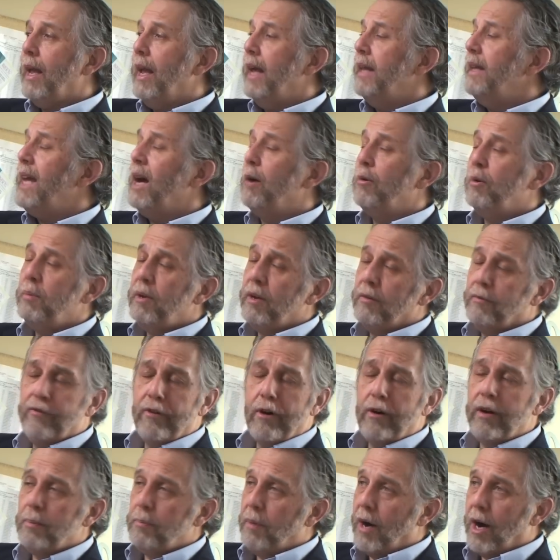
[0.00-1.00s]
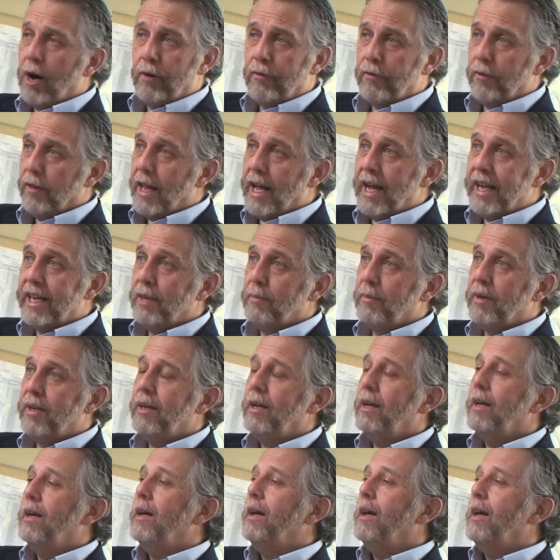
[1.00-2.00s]
And that would be a very powerful argument
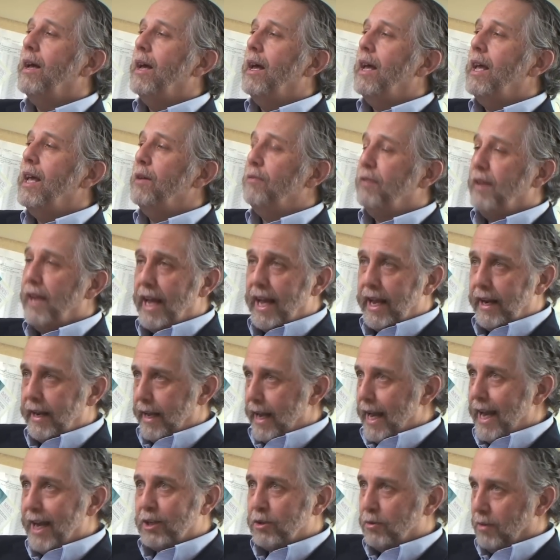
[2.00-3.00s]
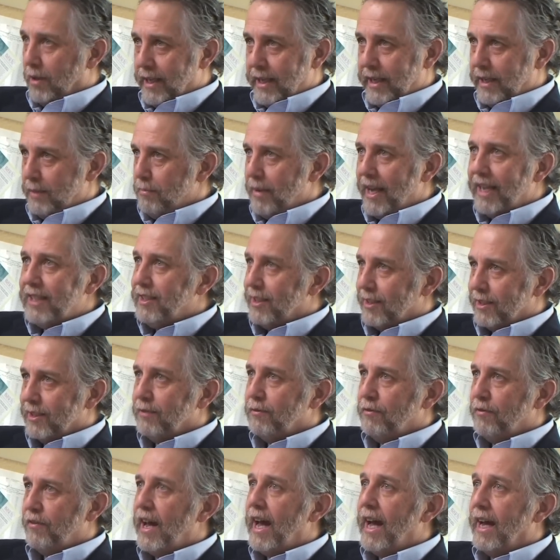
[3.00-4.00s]
if it had actual any basis in
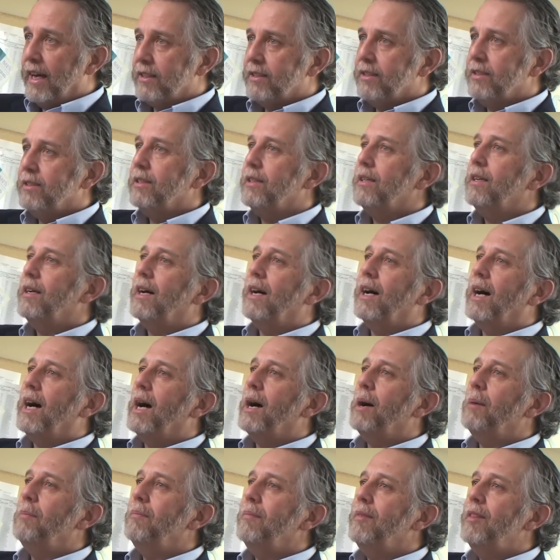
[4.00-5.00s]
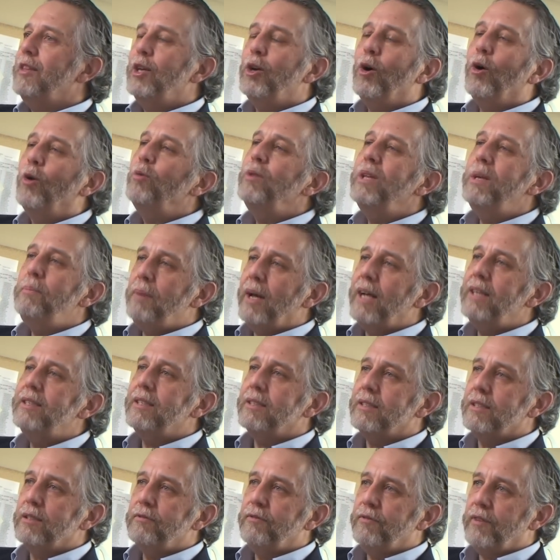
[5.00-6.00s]
fact. Um, the only
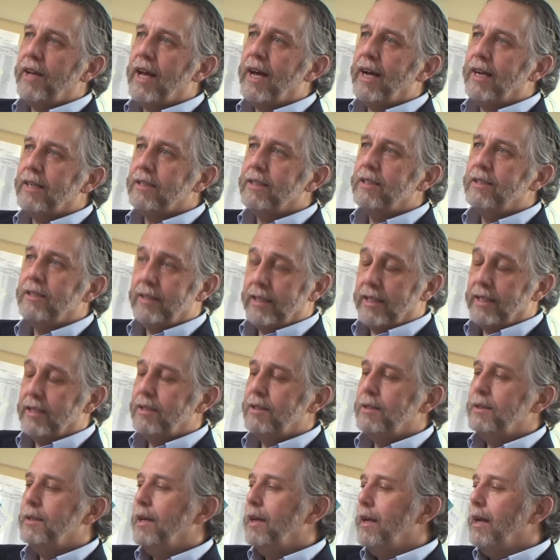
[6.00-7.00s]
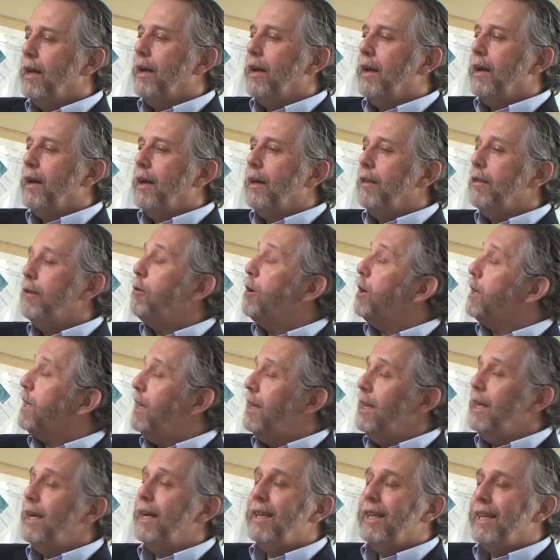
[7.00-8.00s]
basis in fact is this. There are
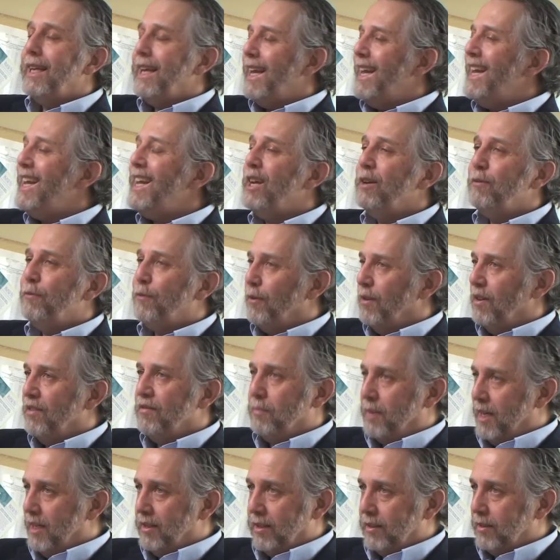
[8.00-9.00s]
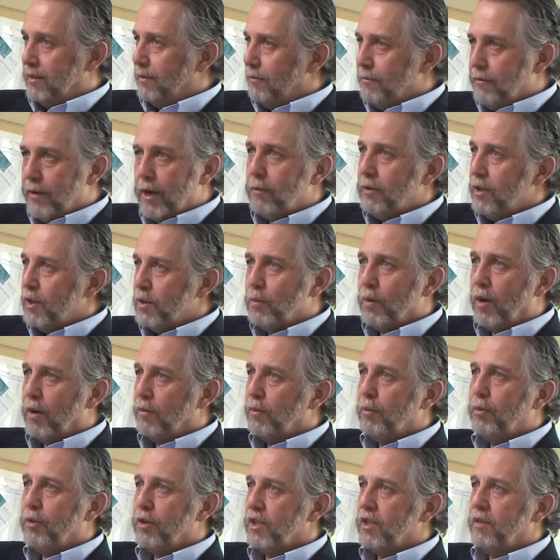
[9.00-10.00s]
clearly a handful of mothers, a very small
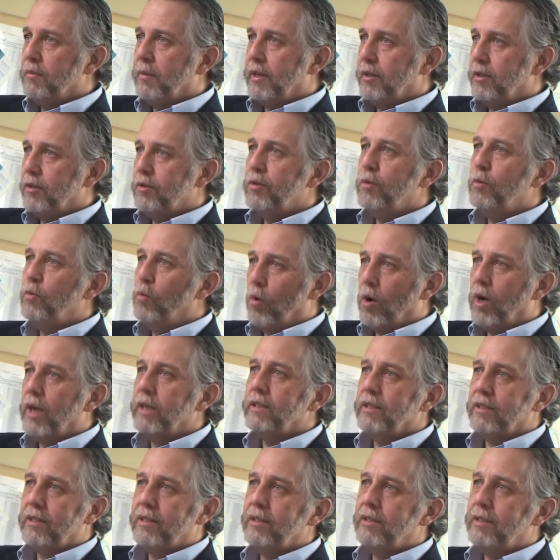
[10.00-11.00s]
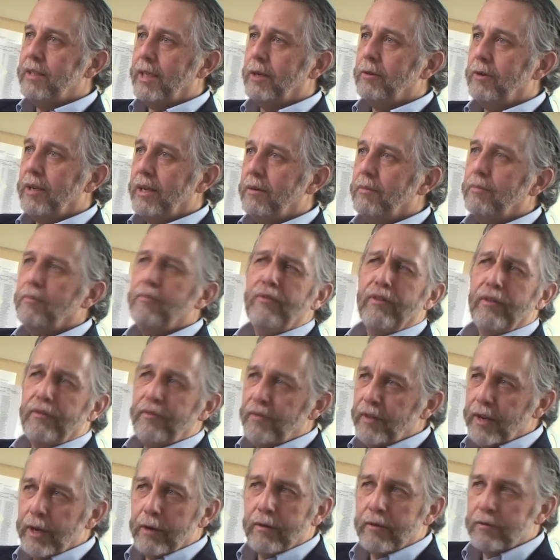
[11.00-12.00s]
proportion of mothers who want a cesarean for
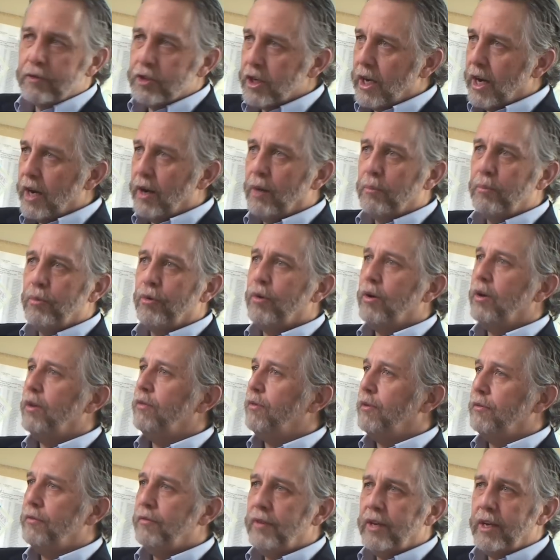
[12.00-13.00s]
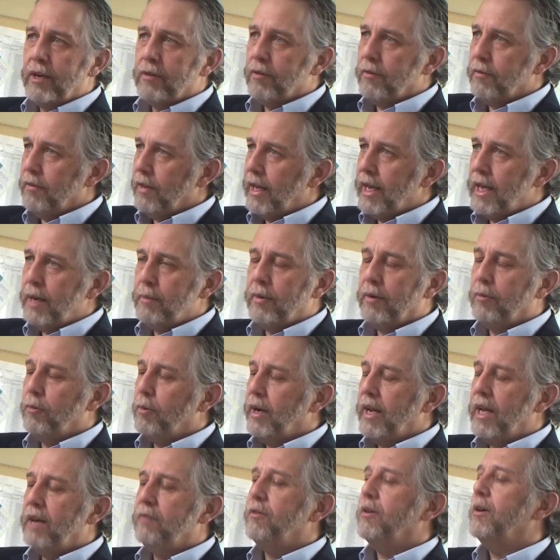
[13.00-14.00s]
fear of childbirth, for fear of labor,
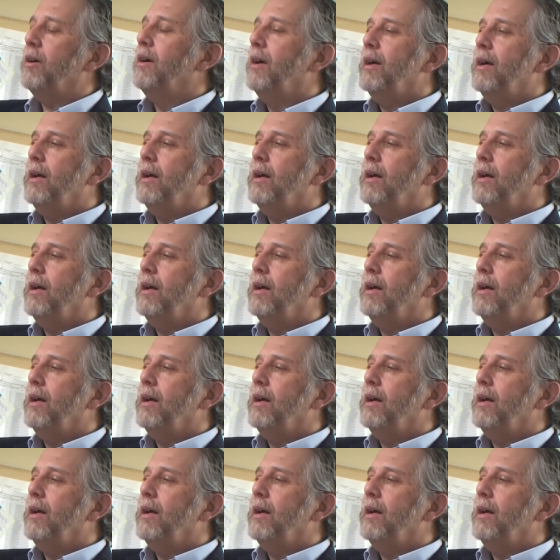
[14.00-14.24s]
whatever.